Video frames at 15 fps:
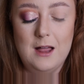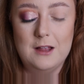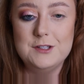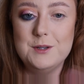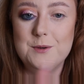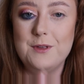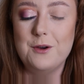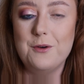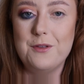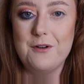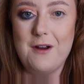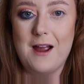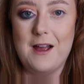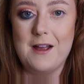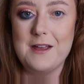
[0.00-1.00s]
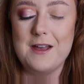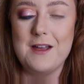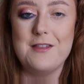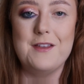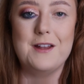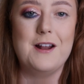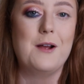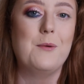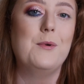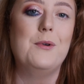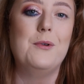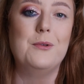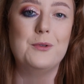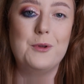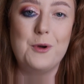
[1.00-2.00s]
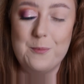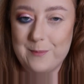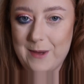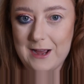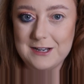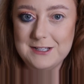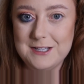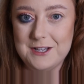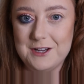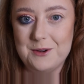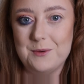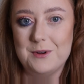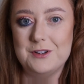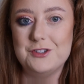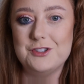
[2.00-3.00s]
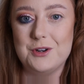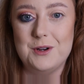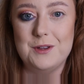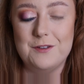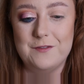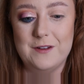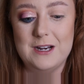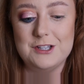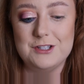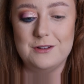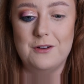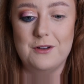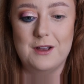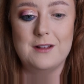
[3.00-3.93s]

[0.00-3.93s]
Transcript: I'll do the other eye and then I will come back to you and show you the finished look,